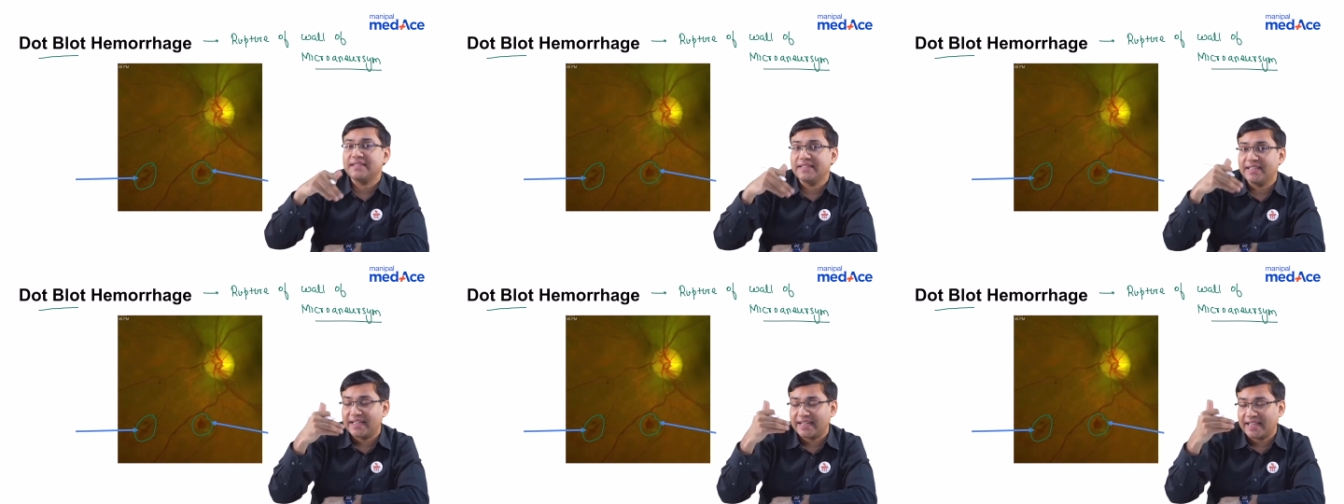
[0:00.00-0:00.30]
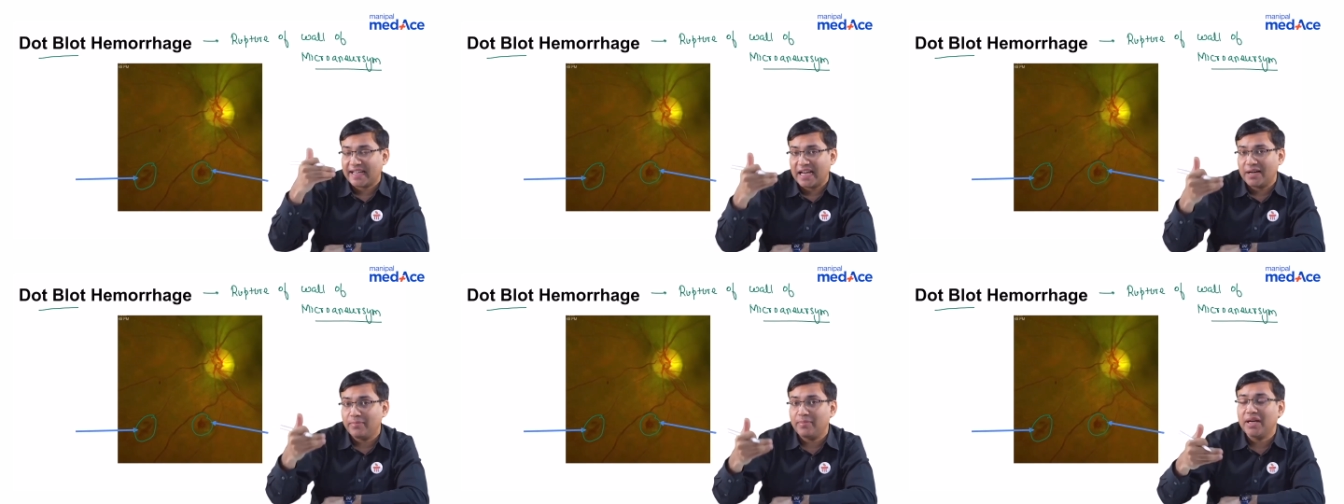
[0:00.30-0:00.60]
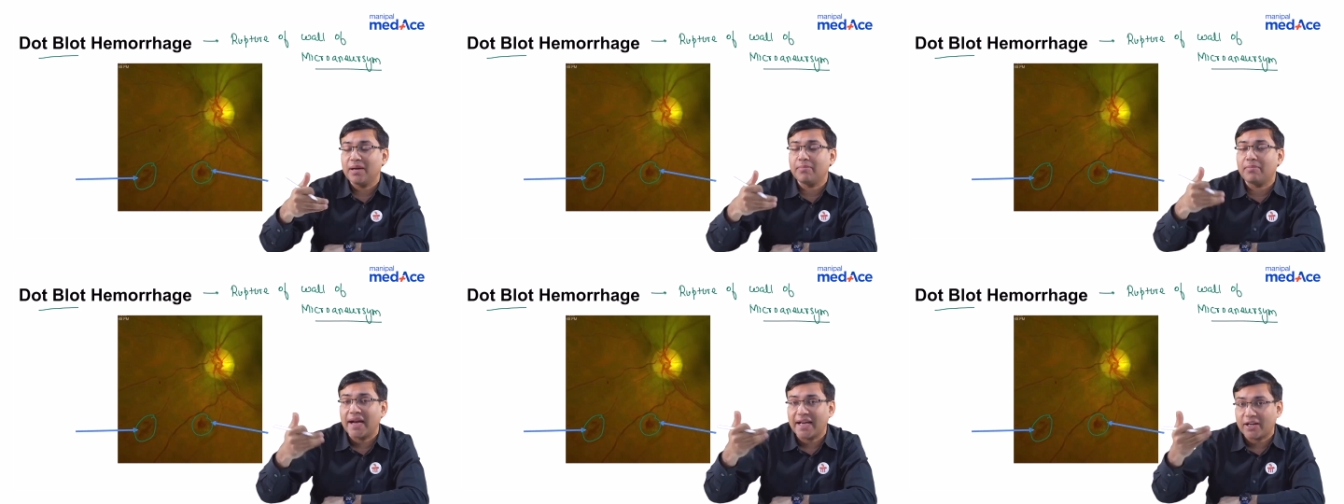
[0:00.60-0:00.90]
there can be
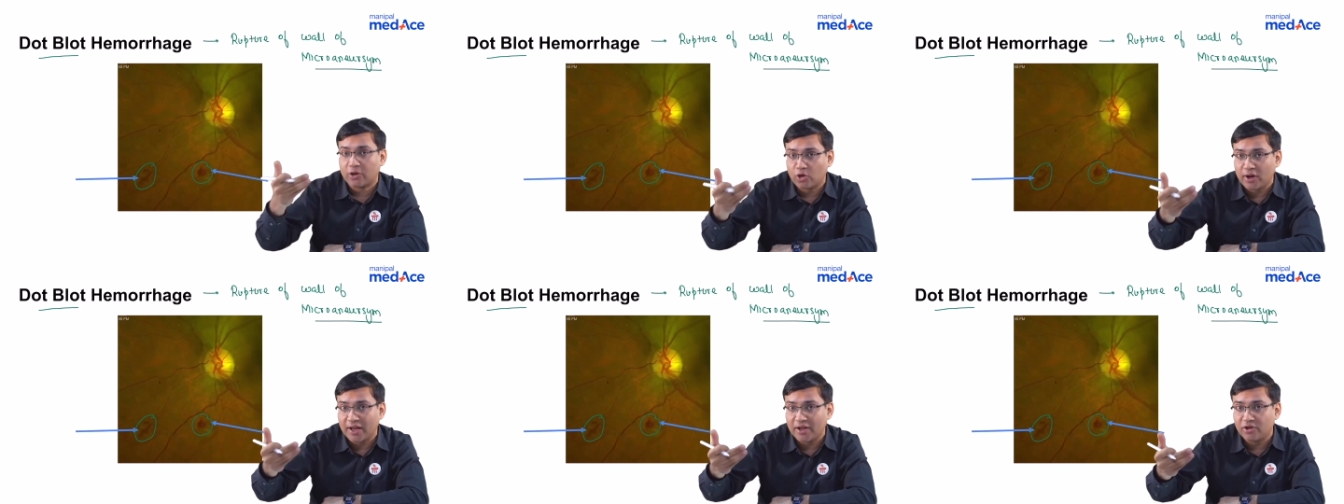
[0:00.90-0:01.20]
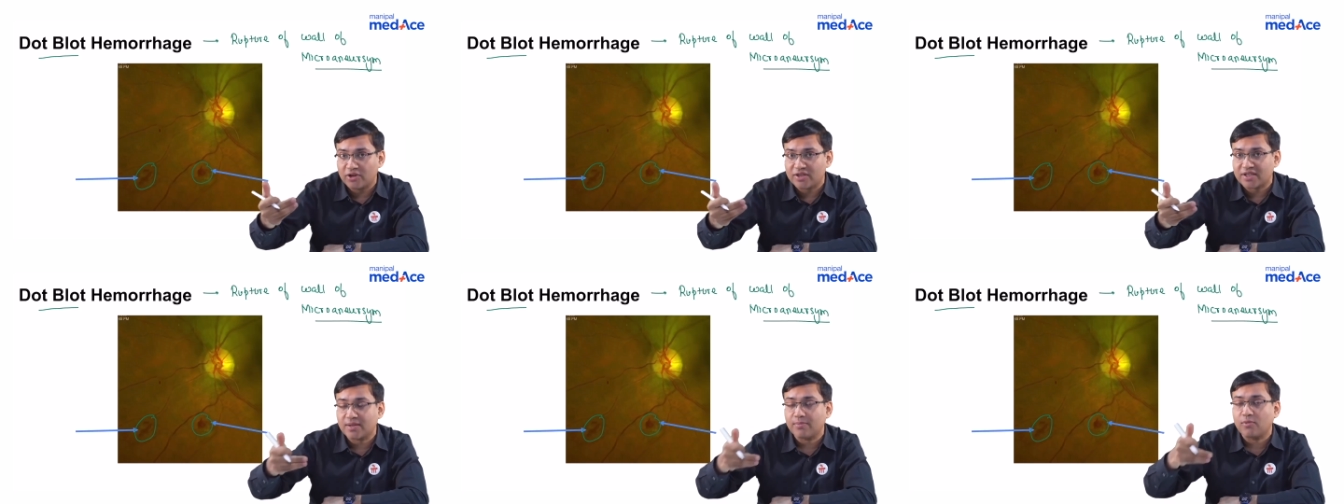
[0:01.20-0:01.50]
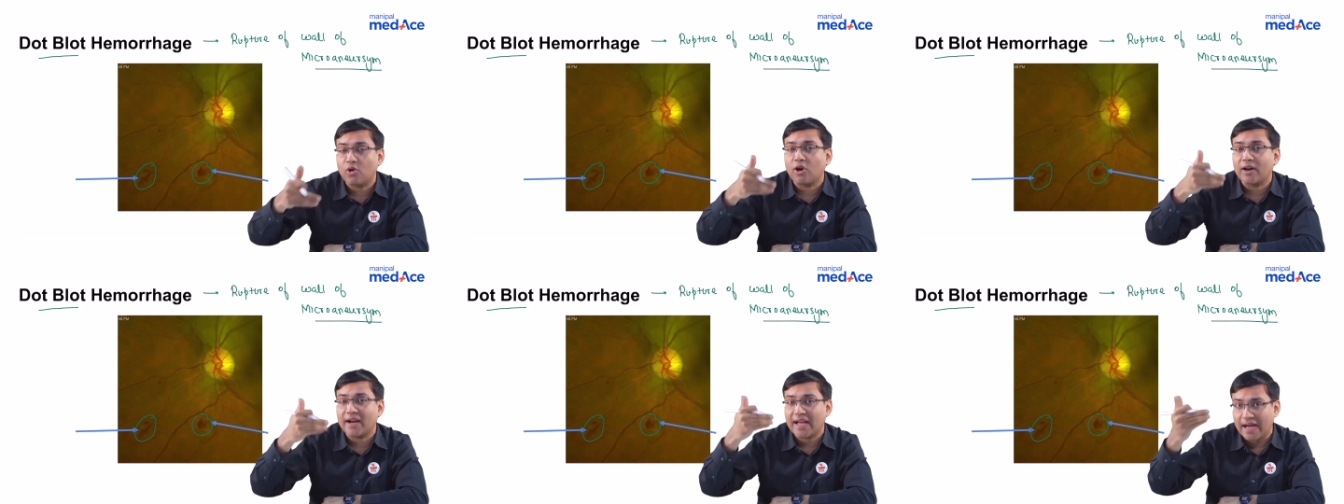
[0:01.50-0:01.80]
a microaneurysm
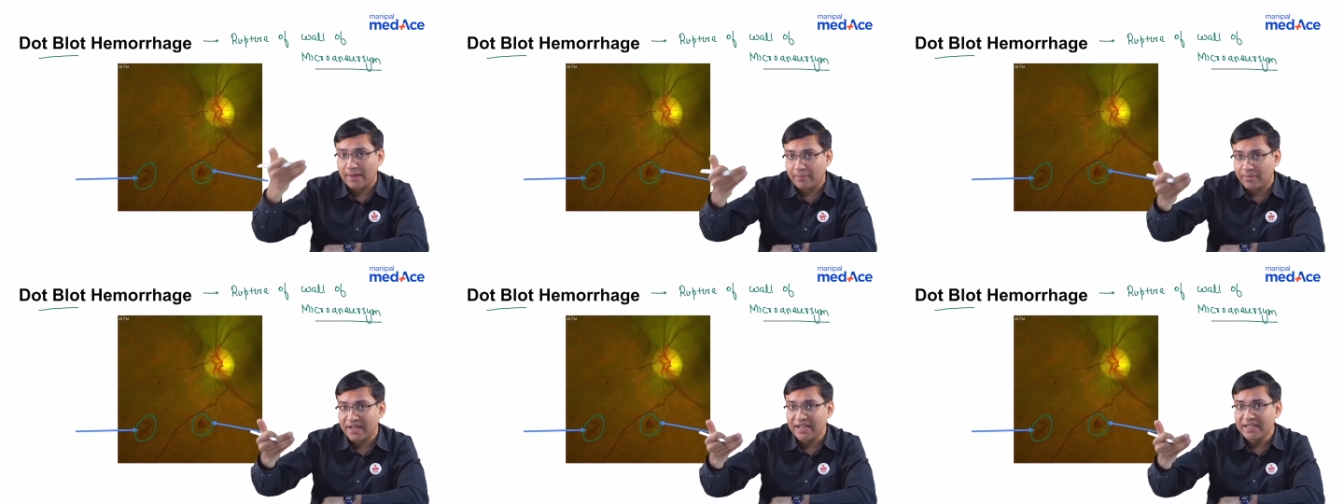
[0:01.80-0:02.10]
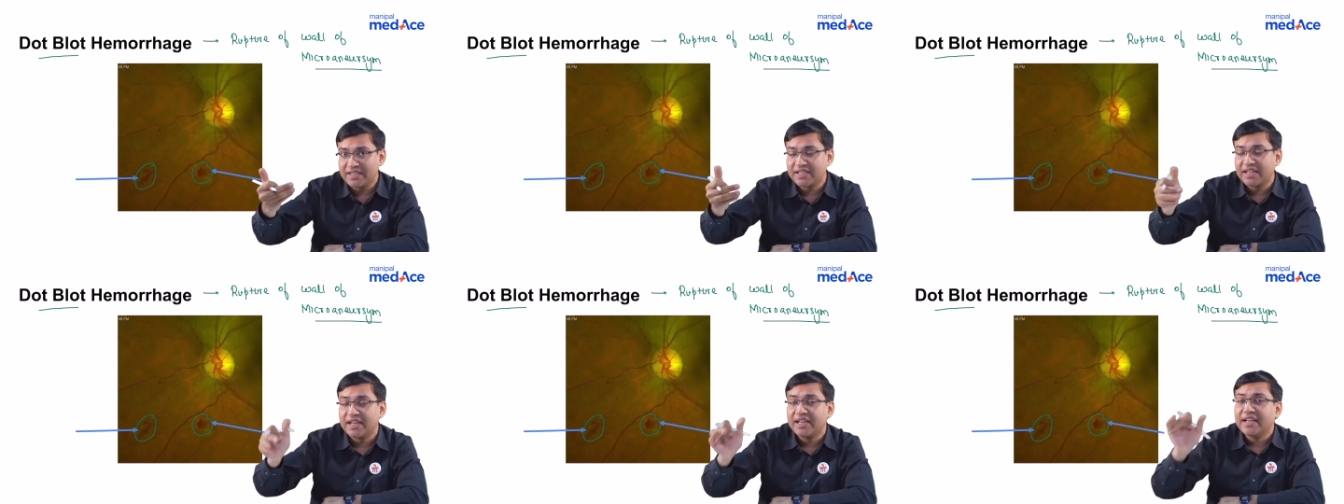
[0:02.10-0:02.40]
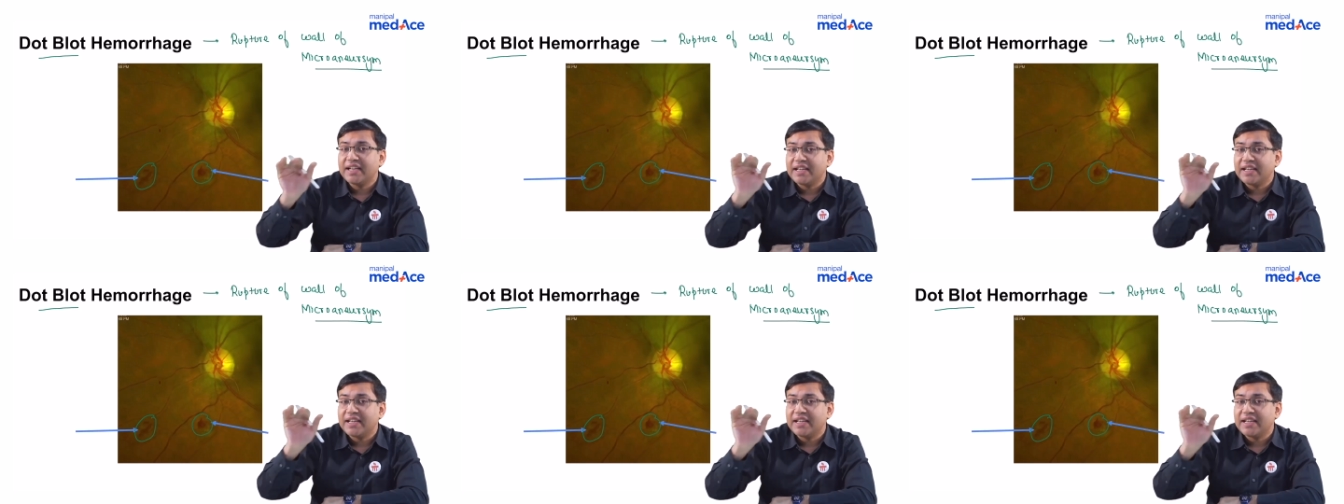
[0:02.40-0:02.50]
or hemorrhage.